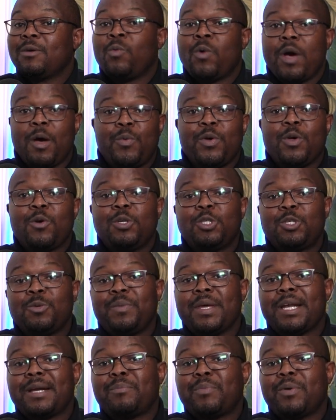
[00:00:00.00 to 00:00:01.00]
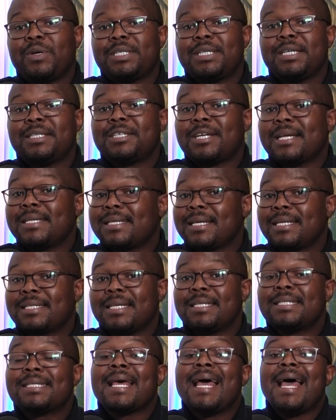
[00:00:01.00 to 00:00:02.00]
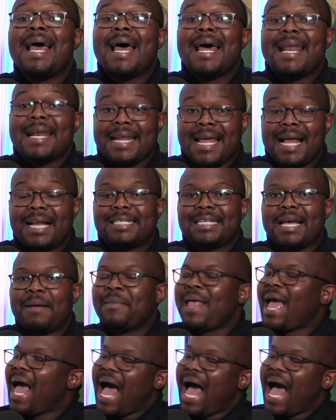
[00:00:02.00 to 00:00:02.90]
where we're going to be reporting transactions real time.